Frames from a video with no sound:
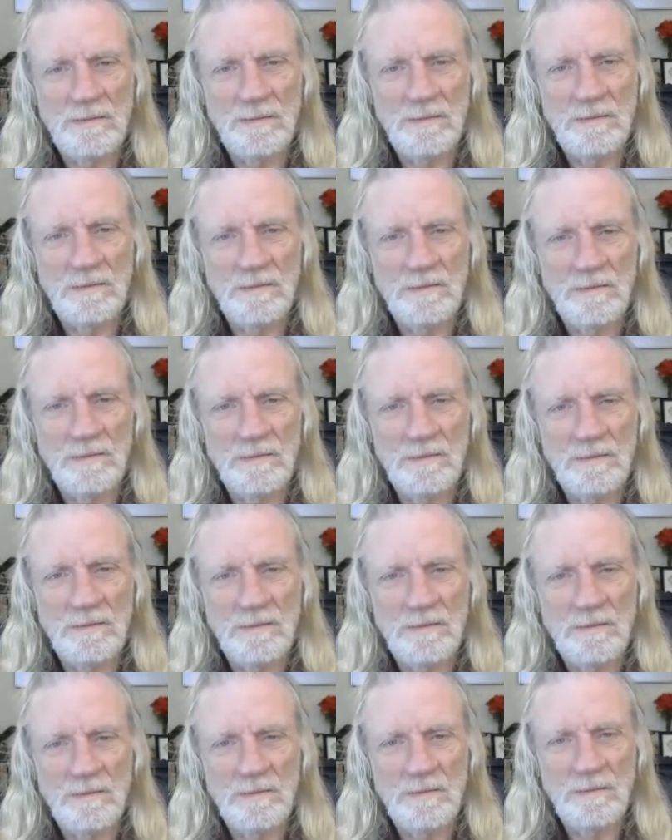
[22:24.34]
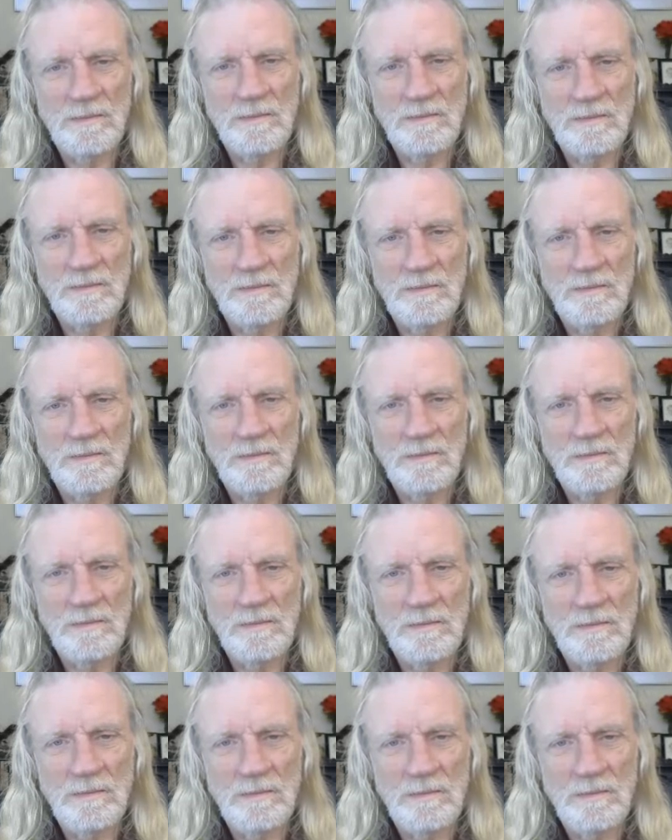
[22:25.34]

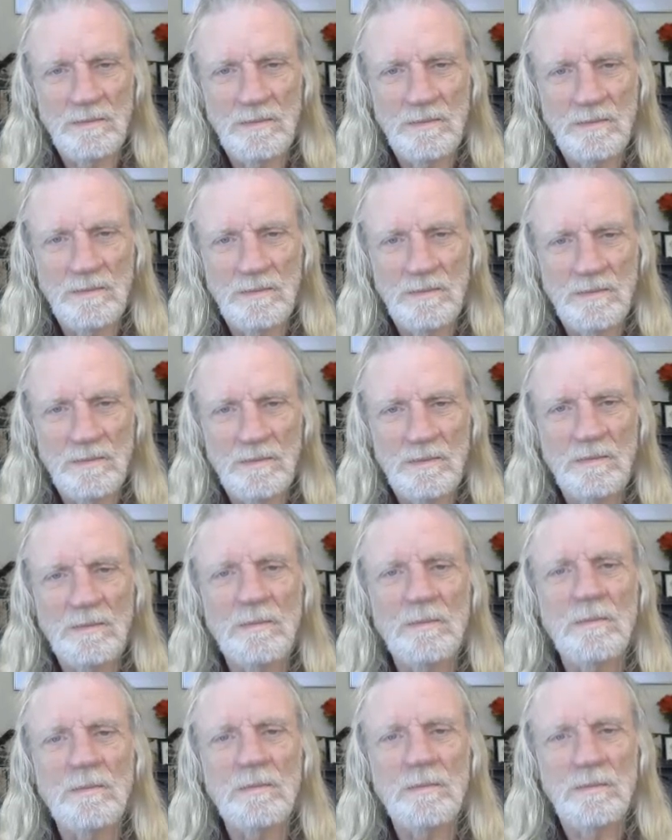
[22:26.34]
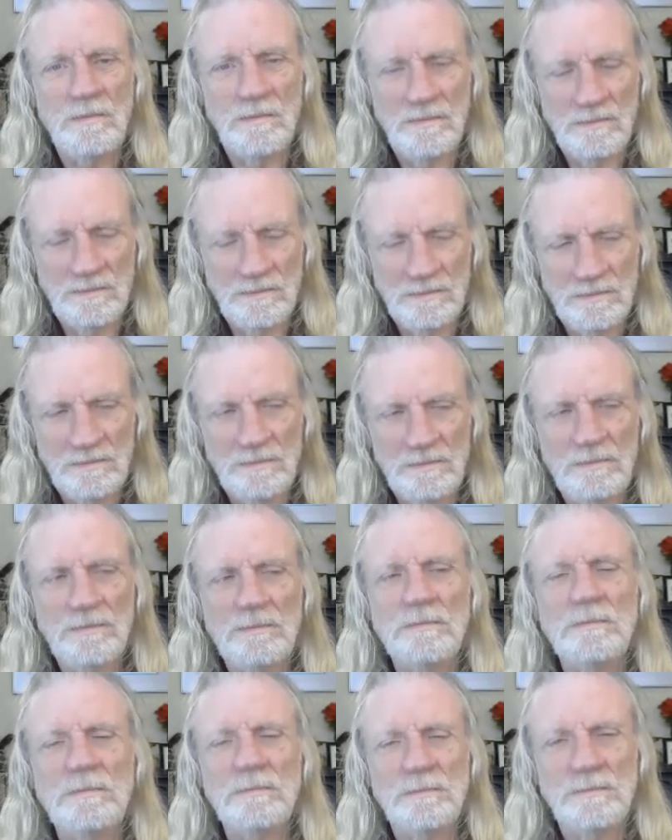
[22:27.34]

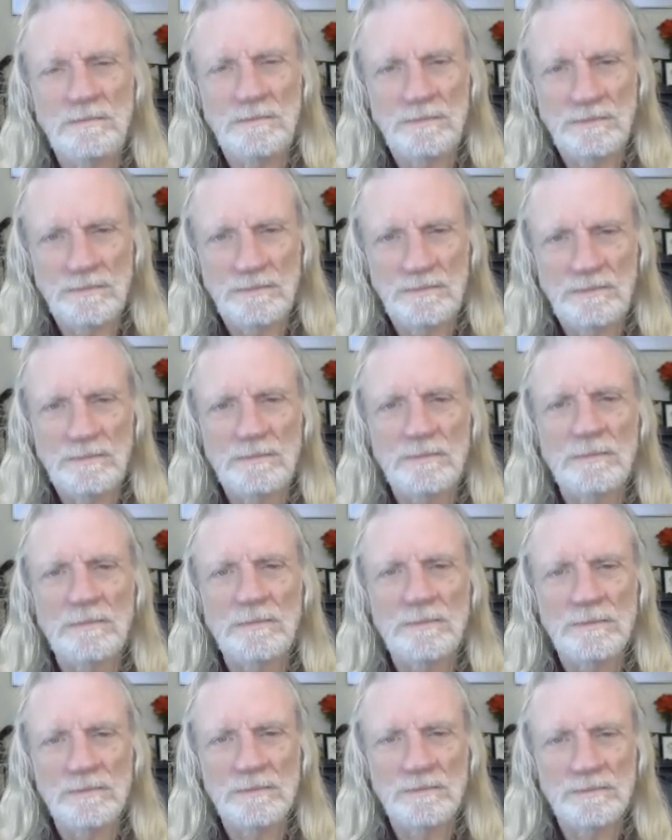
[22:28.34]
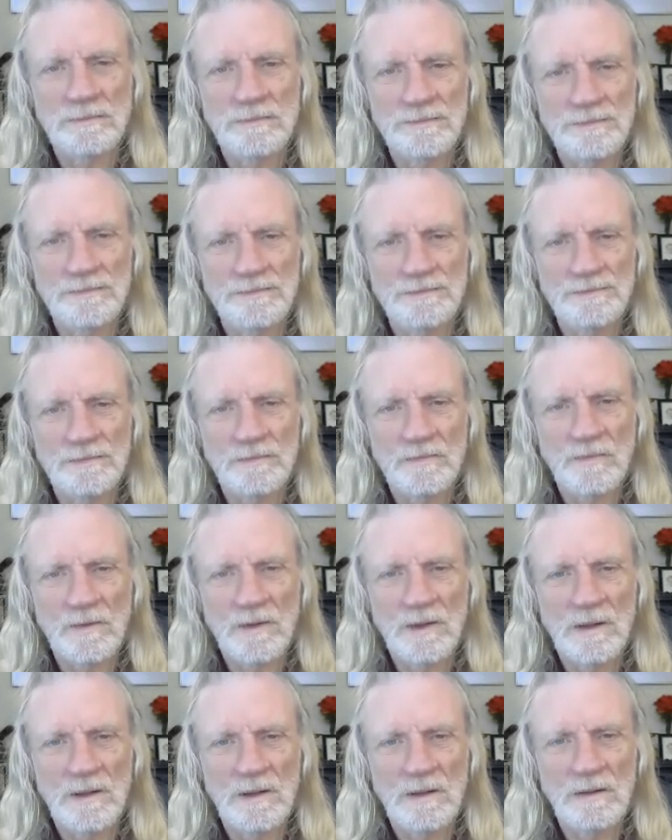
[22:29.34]

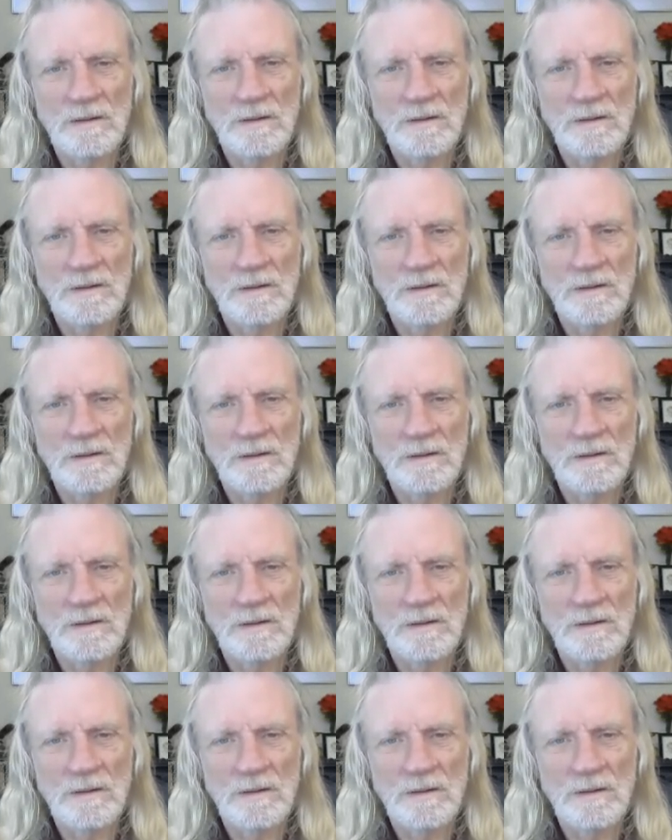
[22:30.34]
(not speaking)